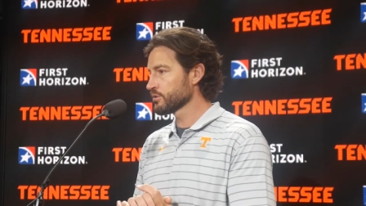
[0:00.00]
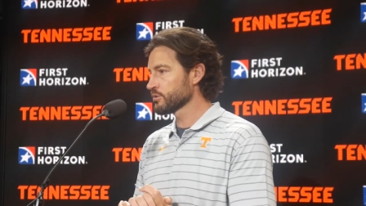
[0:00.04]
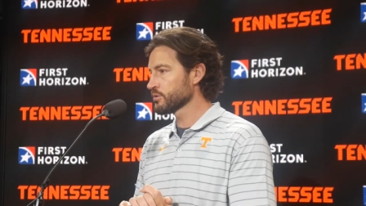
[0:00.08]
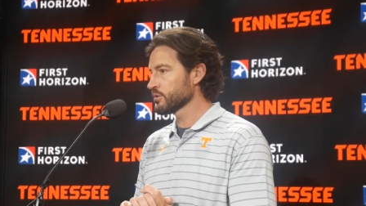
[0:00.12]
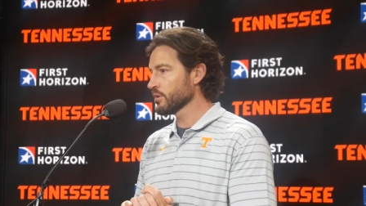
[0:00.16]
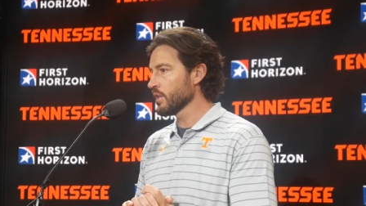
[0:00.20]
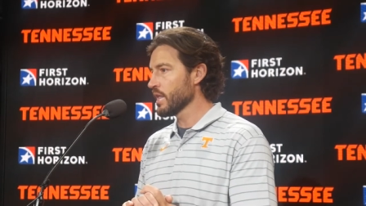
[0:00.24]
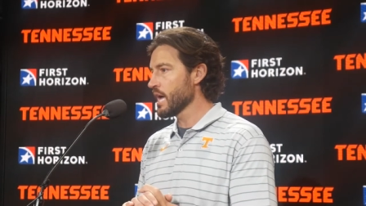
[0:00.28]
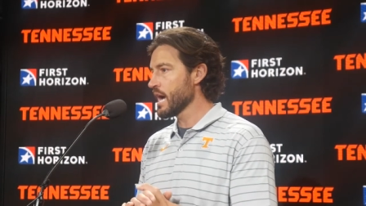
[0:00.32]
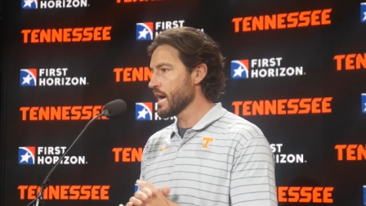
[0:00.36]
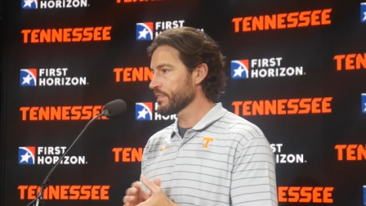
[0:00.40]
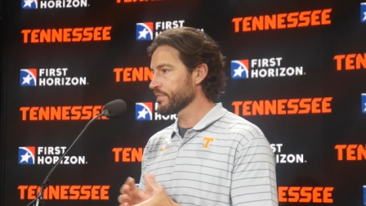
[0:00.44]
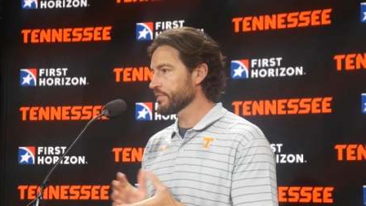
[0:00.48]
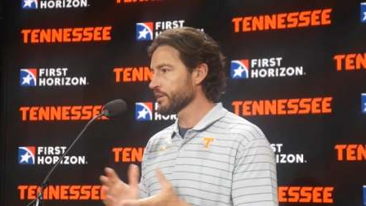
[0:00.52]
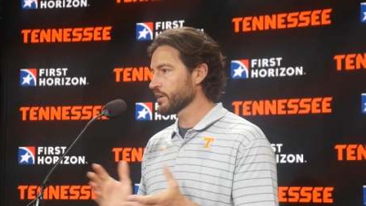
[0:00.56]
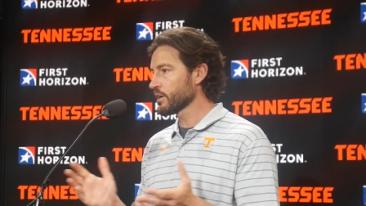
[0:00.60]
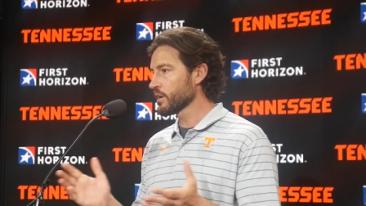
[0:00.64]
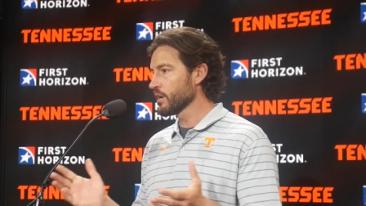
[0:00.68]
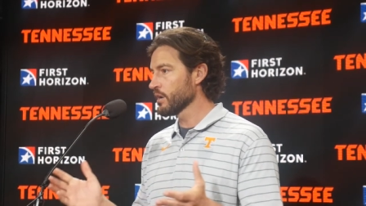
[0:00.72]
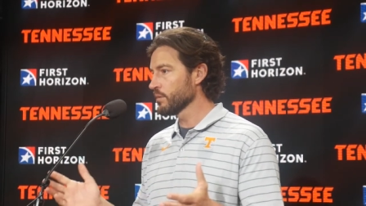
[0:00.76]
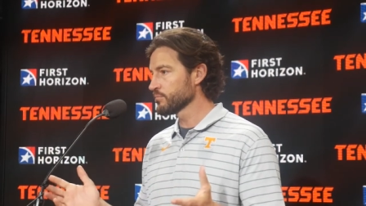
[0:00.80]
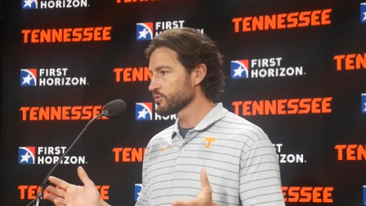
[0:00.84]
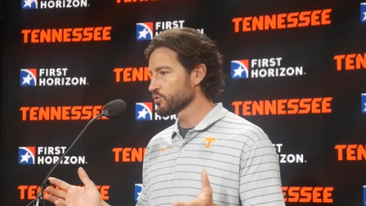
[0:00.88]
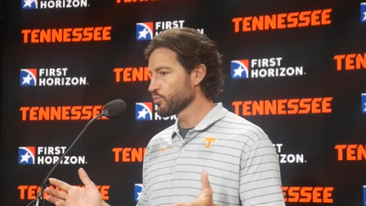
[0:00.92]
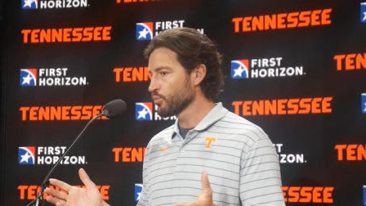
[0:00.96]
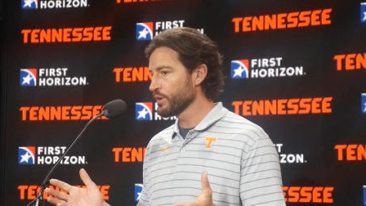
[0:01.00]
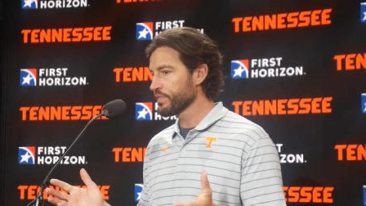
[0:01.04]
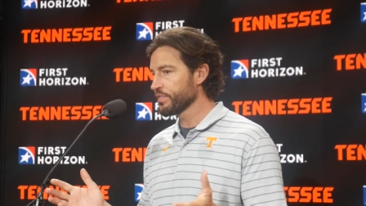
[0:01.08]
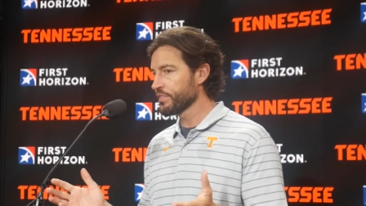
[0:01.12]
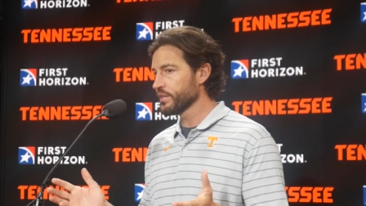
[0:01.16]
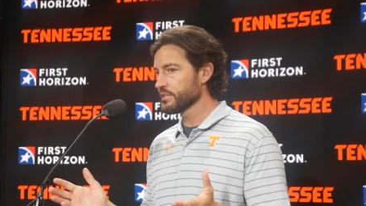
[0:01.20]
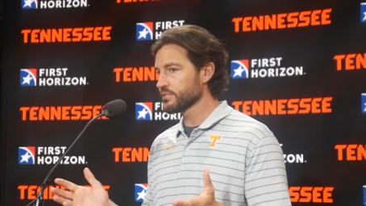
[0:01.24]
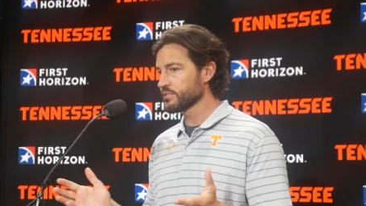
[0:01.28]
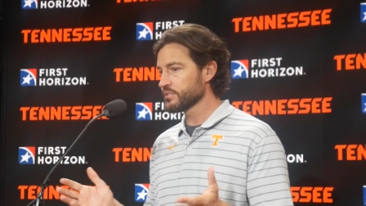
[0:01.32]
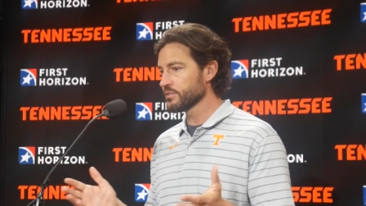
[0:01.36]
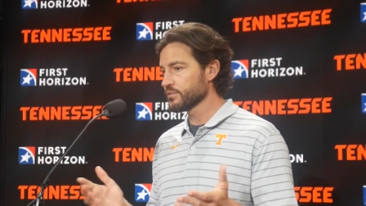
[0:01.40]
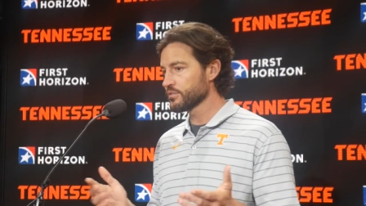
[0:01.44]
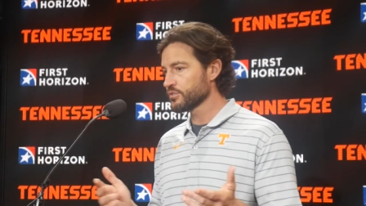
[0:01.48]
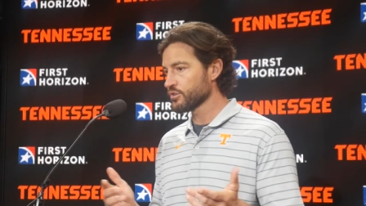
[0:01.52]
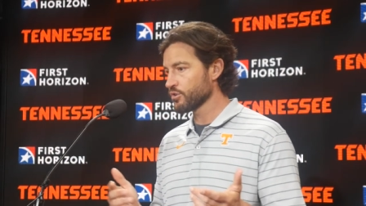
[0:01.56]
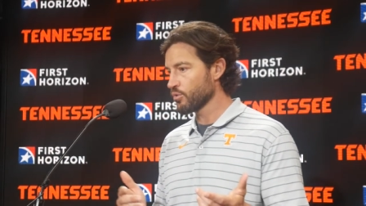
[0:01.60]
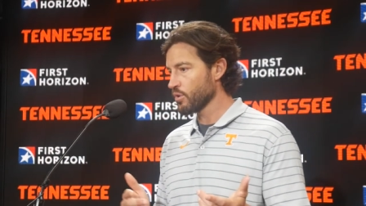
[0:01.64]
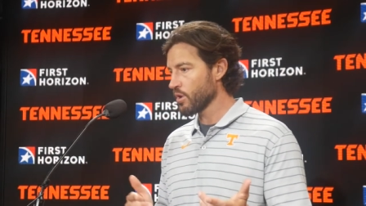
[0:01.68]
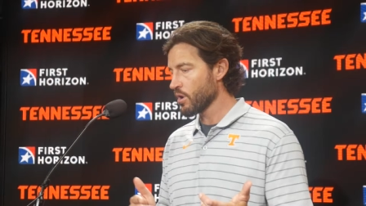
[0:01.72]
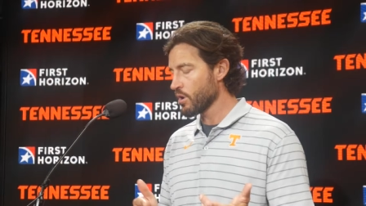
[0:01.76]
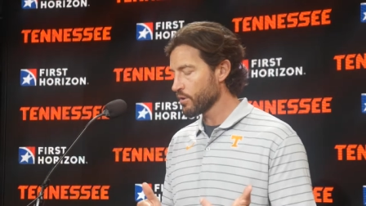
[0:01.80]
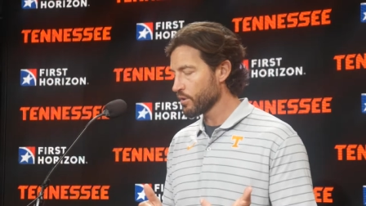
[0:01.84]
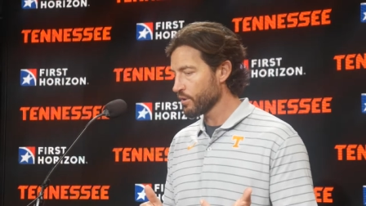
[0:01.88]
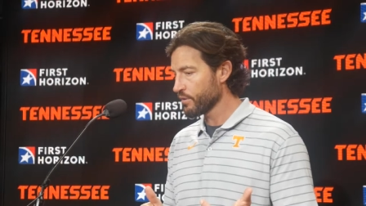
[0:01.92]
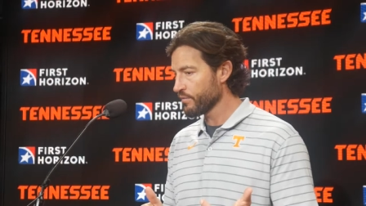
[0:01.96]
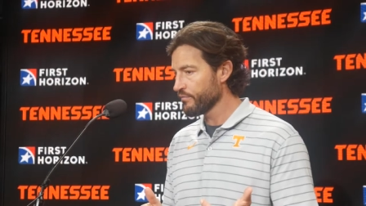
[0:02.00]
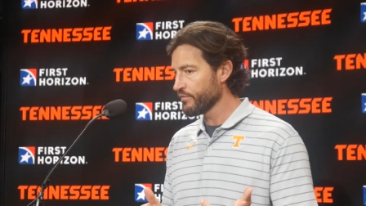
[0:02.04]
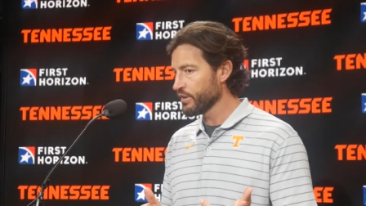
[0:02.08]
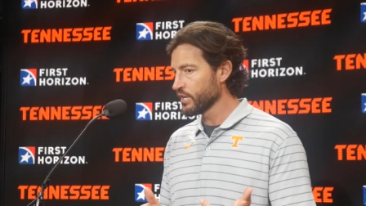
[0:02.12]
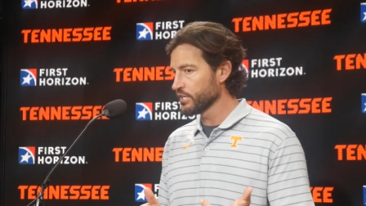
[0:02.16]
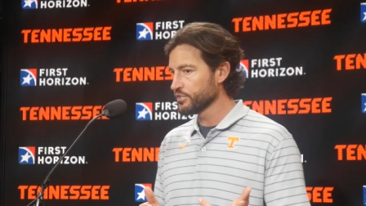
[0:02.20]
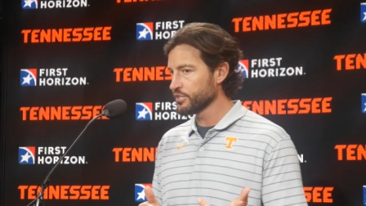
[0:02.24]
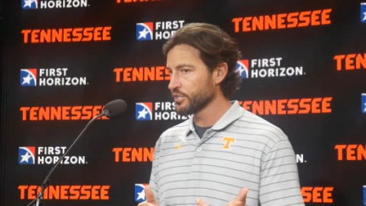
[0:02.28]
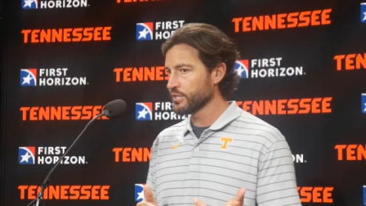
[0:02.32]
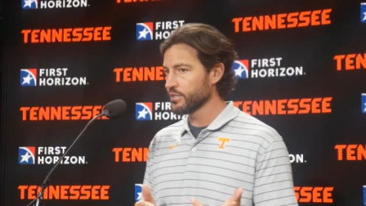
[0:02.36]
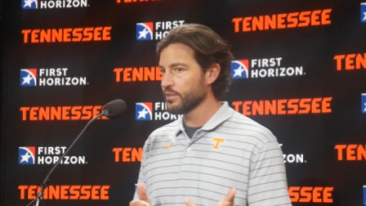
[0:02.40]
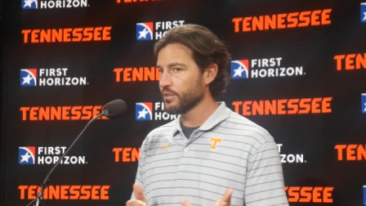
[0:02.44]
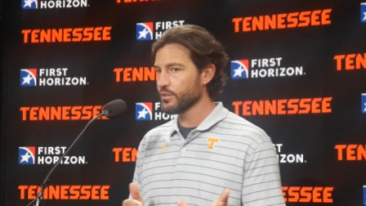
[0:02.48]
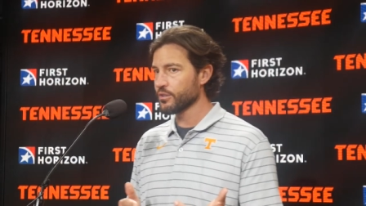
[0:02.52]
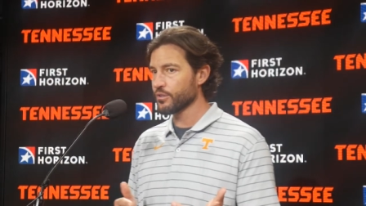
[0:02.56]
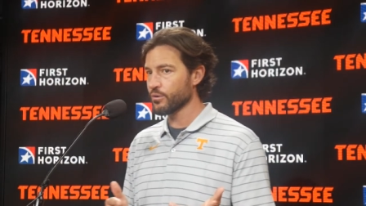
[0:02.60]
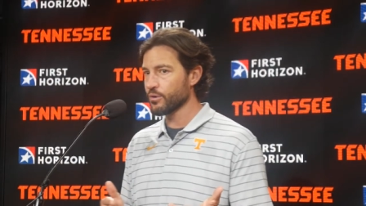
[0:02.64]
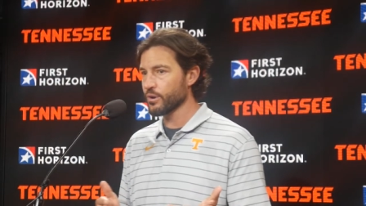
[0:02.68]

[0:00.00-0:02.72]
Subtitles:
there's a lot that comes with it since they're in our vision,